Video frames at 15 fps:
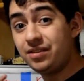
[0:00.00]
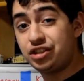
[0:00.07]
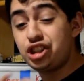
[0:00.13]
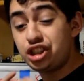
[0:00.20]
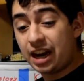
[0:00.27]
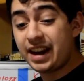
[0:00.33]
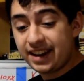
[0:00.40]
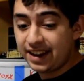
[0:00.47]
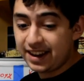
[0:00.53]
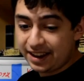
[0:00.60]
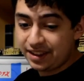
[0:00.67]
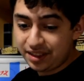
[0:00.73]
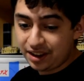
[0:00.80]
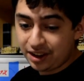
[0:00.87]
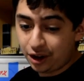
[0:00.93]
of shaking
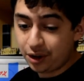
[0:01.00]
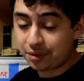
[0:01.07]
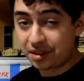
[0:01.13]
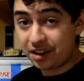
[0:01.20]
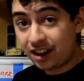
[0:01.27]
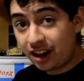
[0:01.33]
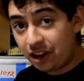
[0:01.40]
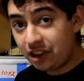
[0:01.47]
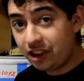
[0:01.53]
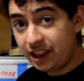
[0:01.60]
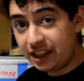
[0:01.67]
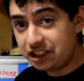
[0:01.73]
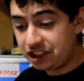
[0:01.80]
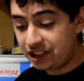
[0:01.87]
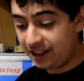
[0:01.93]
in the earth a
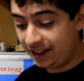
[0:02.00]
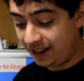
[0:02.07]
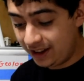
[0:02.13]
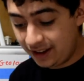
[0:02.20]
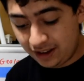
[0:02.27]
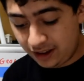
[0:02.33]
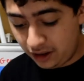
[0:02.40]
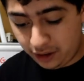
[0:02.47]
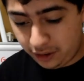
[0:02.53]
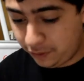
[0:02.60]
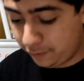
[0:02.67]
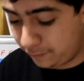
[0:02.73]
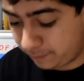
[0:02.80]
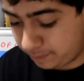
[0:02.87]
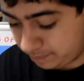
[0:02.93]
collision
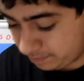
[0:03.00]
of